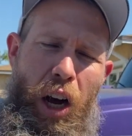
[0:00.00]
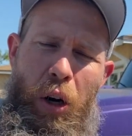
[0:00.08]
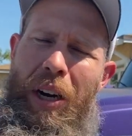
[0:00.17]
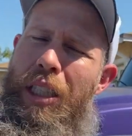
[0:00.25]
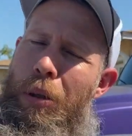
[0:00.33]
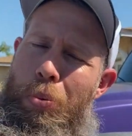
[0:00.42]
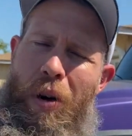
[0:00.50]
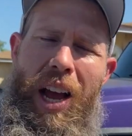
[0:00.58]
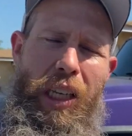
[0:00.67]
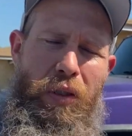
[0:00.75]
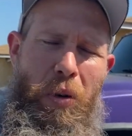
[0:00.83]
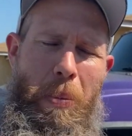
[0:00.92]
great
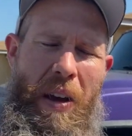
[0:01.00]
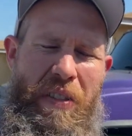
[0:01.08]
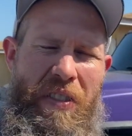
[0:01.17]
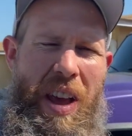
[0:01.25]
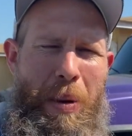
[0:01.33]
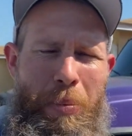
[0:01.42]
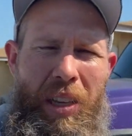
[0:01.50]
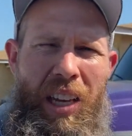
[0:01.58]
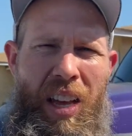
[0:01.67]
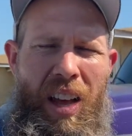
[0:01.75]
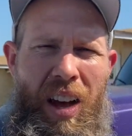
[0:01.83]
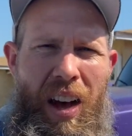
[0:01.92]
surprise from my
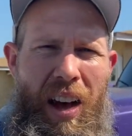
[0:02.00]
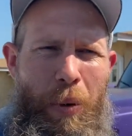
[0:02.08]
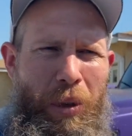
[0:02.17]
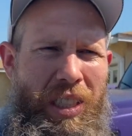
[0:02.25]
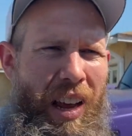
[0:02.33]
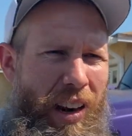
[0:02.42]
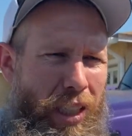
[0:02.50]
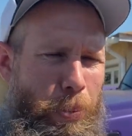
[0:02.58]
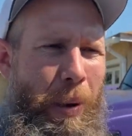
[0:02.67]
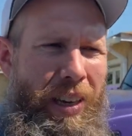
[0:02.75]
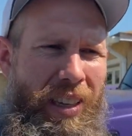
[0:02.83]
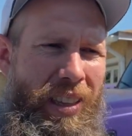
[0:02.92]
family. I was not
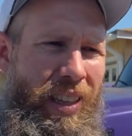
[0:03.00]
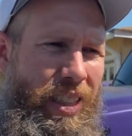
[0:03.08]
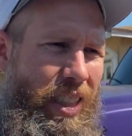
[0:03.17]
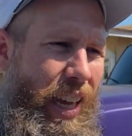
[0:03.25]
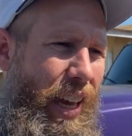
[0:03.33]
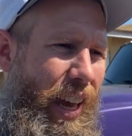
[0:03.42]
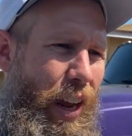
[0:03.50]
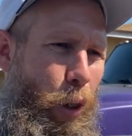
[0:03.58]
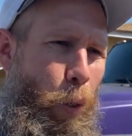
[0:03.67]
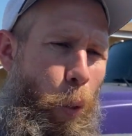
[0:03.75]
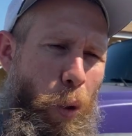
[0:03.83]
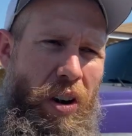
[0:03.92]
expecting this. They kind of
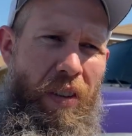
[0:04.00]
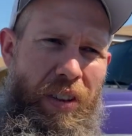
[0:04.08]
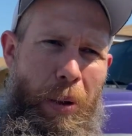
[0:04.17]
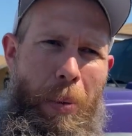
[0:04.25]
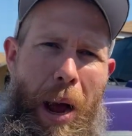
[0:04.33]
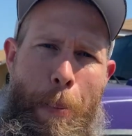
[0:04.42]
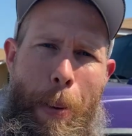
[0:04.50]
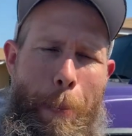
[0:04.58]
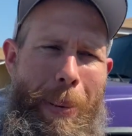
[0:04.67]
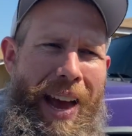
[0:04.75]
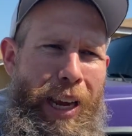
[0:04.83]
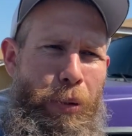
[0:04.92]
cordoned everything behind my
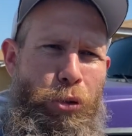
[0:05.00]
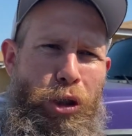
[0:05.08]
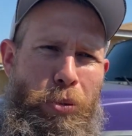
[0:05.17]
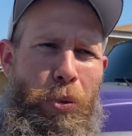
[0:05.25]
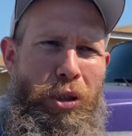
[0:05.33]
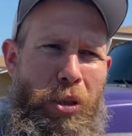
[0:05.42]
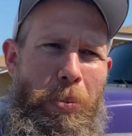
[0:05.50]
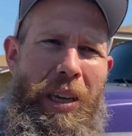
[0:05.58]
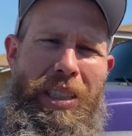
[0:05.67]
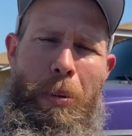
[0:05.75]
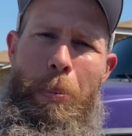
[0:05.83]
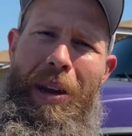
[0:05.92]
back. It was just supposed to
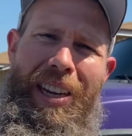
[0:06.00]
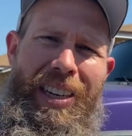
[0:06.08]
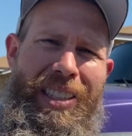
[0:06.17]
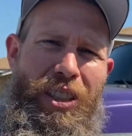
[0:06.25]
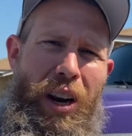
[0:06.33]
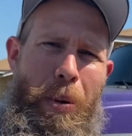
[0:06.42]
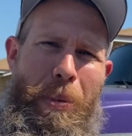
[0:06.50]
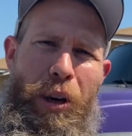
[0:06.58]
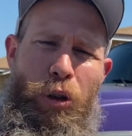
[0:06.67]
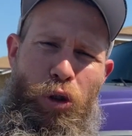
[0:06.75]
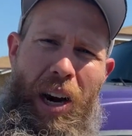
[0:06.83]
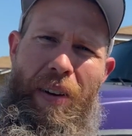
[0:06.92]
be some maintenance, trying to make
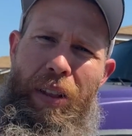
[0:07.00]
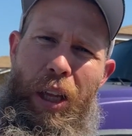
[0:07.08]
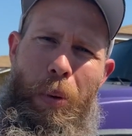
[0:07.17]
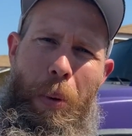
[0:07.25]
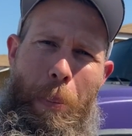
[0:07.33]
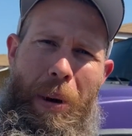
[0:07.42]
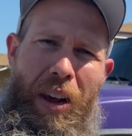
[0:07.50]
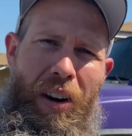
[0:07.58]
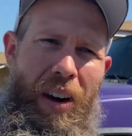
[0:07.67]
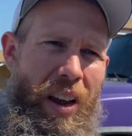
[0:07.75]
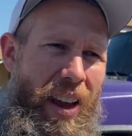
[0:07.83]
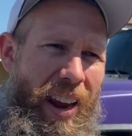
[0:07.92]
her drive a little bit
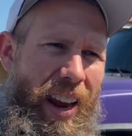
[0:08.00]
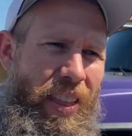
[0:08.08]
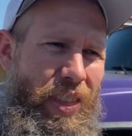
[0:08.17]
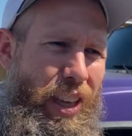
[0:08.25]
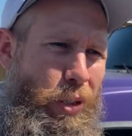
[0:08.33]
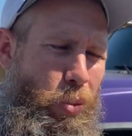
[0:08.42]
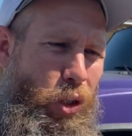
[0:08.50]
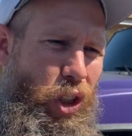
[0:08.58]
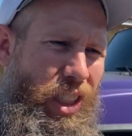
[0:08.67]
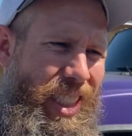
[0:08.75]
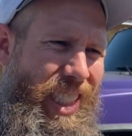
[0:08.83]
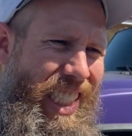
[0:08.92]
better. And this this was
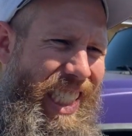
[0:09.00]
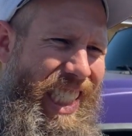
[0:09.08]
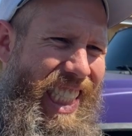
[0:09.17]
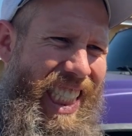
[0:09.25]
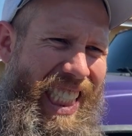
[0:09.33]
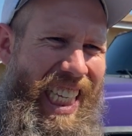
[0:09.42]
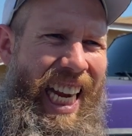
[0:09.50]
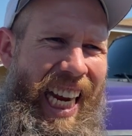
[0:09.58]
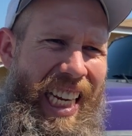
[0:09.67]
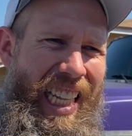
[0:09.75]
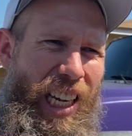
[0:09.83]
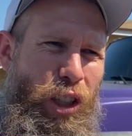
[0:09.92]
just
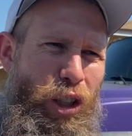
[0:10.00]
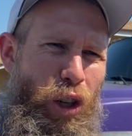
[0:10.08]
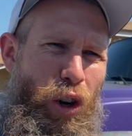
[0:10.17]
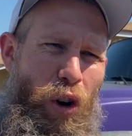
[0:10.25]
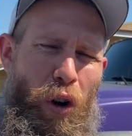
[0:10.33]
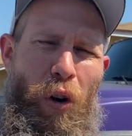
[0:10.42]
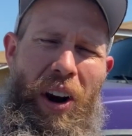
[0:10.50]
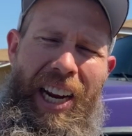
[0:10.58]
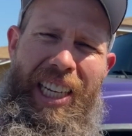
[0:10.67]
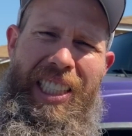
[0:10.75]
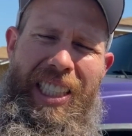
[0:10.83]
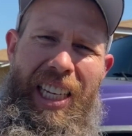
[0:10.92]
insane, like just a
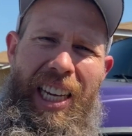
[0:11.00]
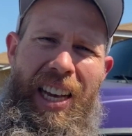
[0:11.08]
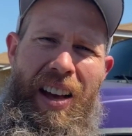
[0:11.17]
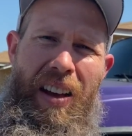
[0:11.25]
crazy